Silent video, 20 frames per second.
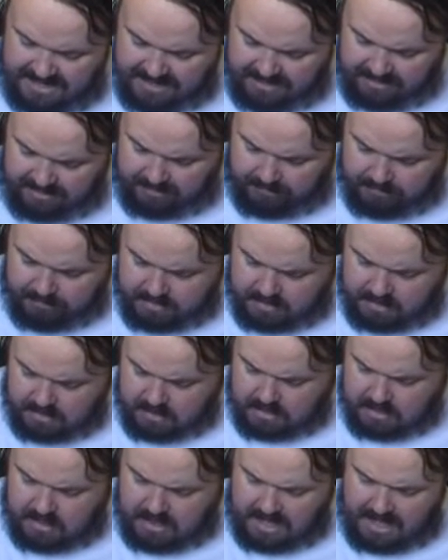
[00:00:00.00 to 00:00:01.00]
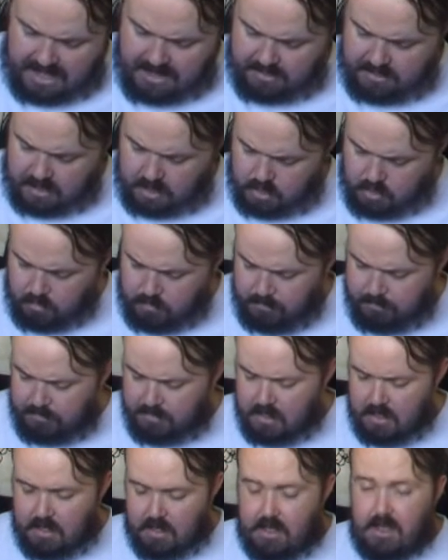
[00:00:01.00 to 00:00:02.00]
get out of there. Out of there, you.
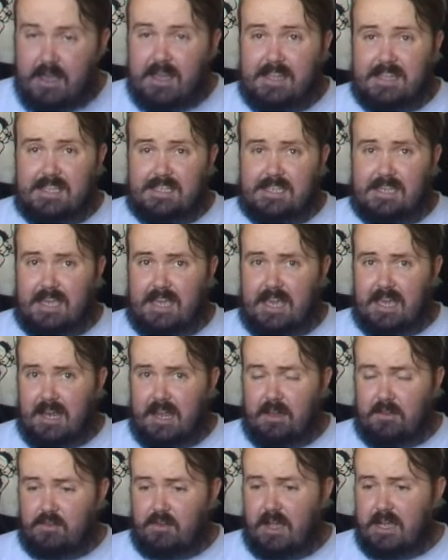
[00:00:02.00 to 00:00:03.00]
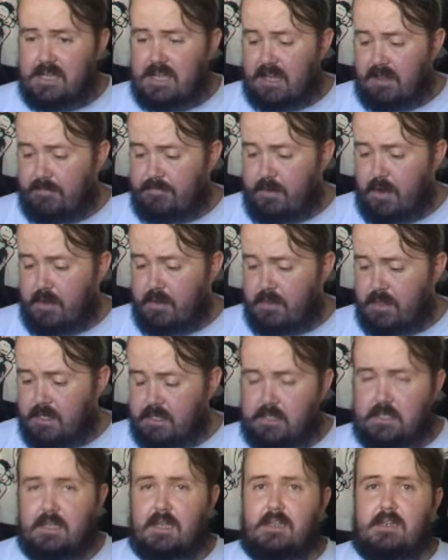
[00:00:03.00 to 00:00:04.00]
This is here. Now, I'll try and take a photo of
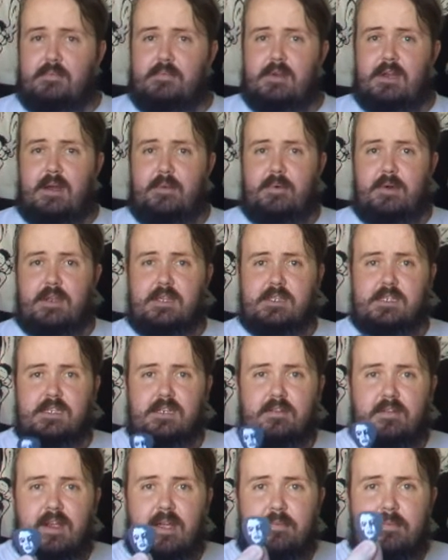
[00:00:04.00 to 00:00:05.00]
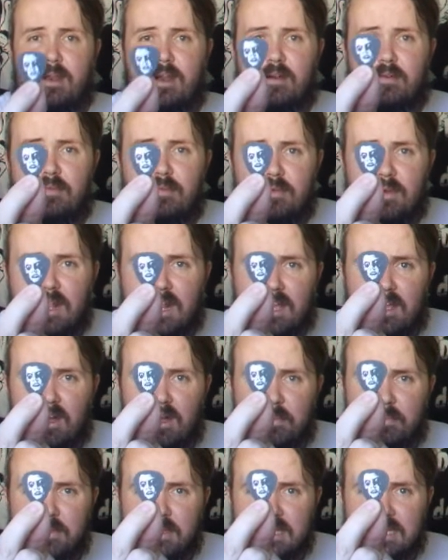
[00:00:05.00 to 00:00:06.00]
this to put it up on Instagram, and I really
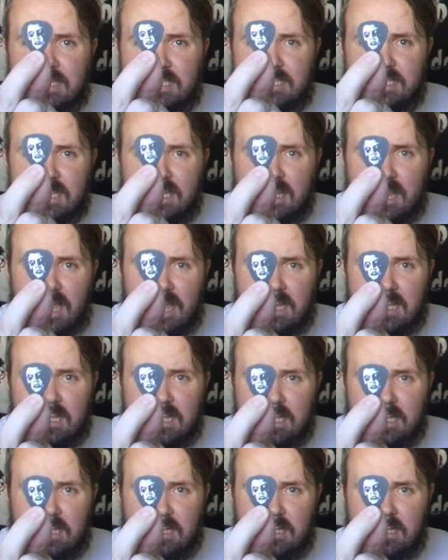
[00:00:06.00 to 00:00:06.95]
hope you can see that.